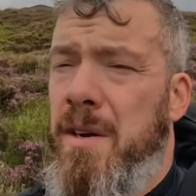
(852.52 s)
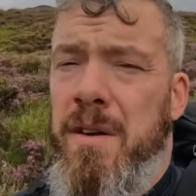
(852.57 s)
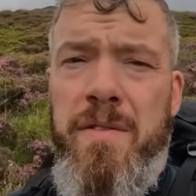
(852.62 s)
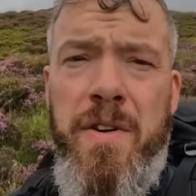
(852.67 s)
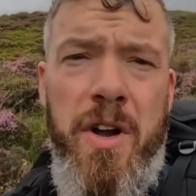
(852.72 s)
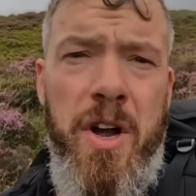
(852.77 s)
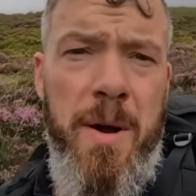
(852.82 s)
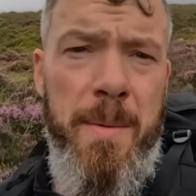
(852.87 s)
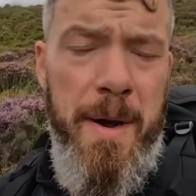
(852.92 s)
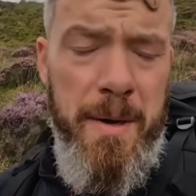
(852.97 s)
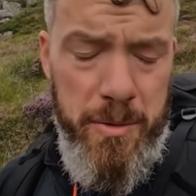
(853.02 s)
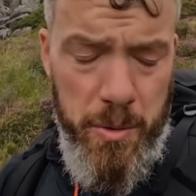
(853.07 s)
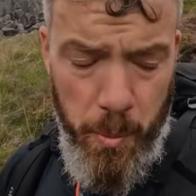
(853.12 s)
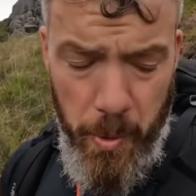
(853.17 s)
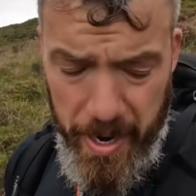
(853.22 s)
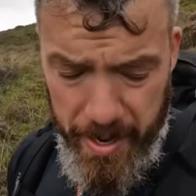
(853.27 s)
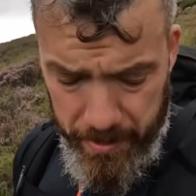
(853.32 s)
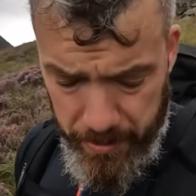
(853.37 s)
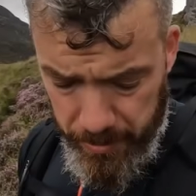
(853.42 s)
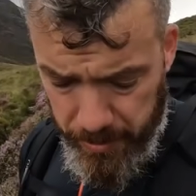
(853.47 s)
if I come up to
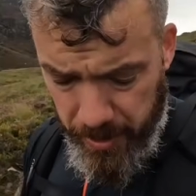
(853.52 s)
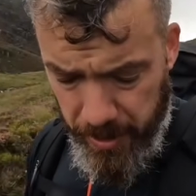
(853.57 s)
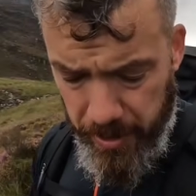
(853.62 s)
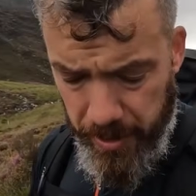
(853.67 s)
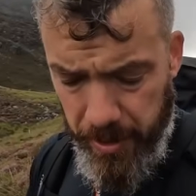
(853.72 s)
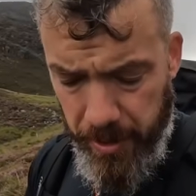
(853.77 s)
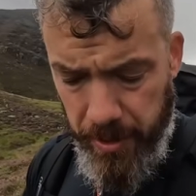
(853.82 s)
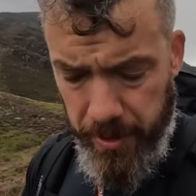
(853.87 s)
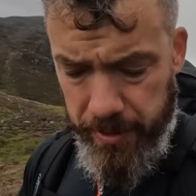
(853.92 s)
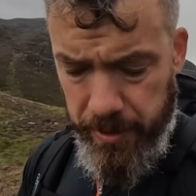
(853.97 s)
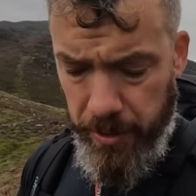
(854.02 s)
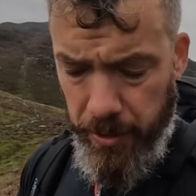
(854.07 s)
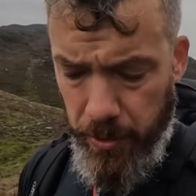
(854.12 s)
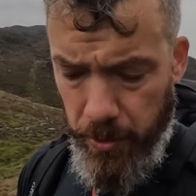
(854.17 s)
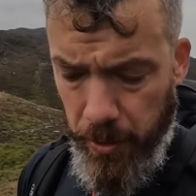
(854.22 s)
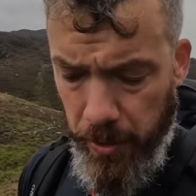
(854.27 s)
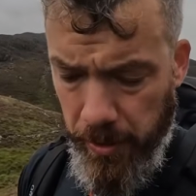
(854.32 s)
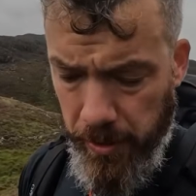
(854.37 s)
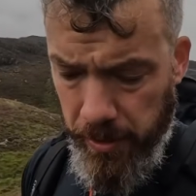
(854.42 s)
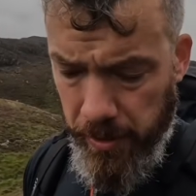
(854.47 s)
Wales I
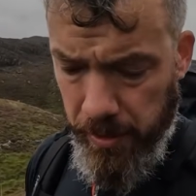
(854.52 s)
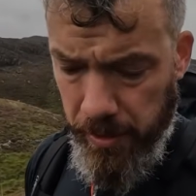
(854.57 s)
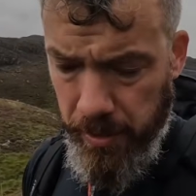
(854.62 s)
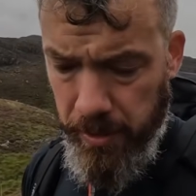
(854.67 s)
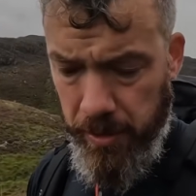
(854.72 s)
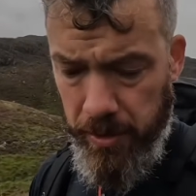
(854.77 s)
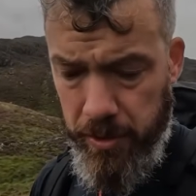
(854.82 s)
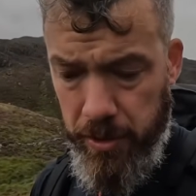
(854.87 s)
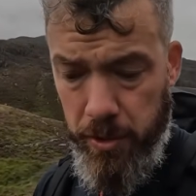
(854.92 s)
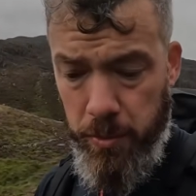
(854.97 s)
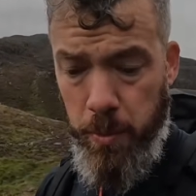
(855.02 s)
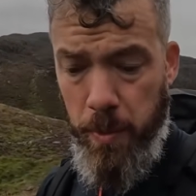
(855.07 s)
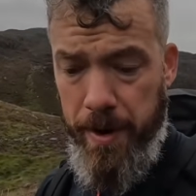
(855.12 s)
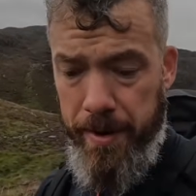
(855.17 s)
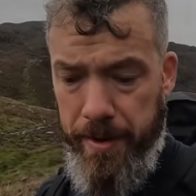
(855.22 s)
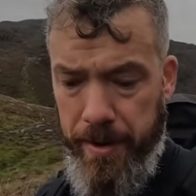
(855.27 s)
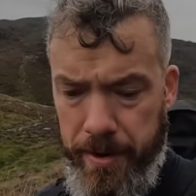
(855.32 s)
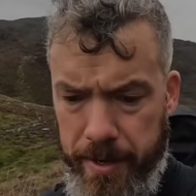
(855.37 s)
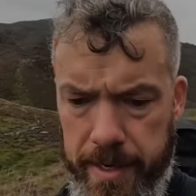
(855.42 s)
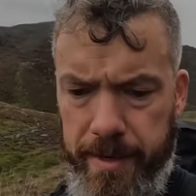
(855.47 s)
do just
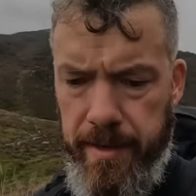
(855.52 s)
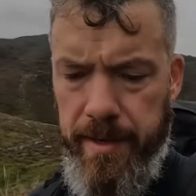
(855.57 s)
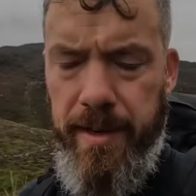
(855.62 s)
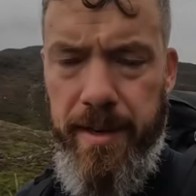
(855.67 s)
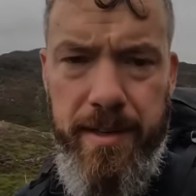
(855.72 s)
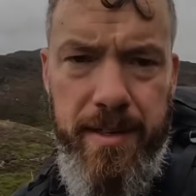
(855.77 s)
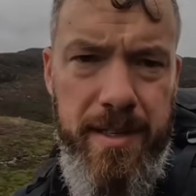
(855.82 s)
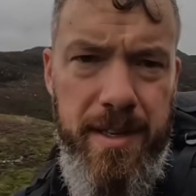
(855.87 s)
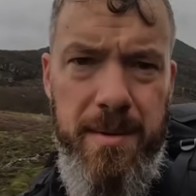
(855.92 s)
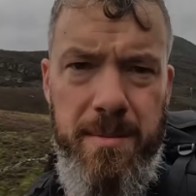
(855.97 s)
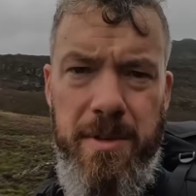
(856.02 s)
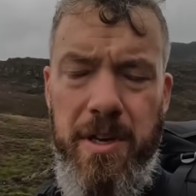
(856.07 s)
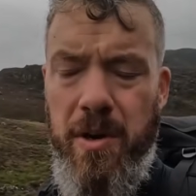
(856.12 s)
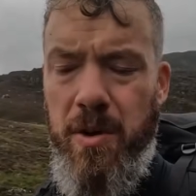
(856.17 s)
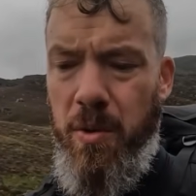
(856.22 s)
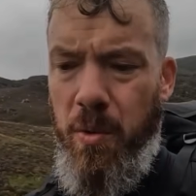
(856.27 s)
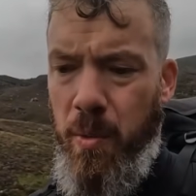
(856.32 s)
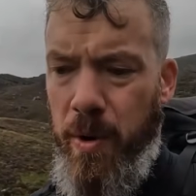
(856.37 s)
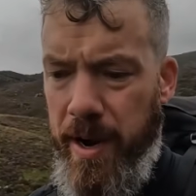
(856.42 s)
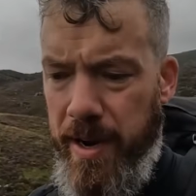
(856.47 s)
1 night, and it seems a
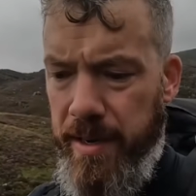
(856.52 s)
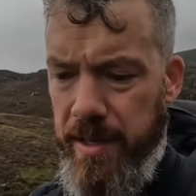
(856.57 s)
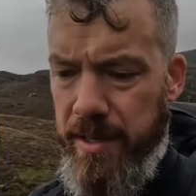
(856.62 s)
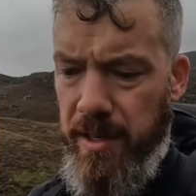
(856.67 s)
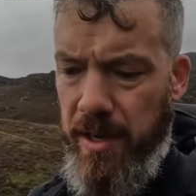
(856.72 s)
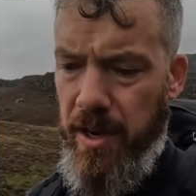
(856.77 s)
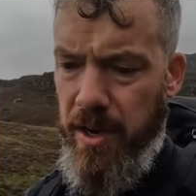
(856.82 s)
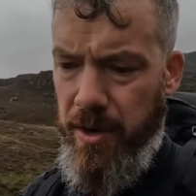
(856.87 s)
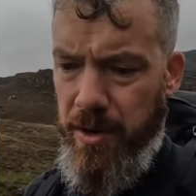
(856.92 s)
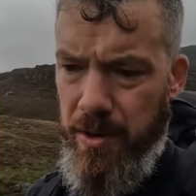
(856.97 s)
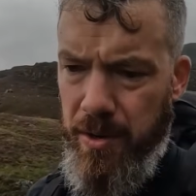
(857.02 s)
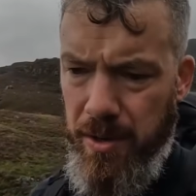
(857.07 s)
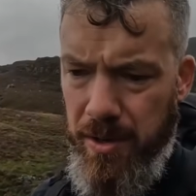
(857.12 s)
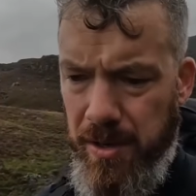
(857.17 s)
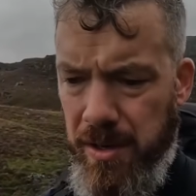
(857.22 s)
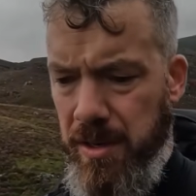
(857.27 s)
long way to go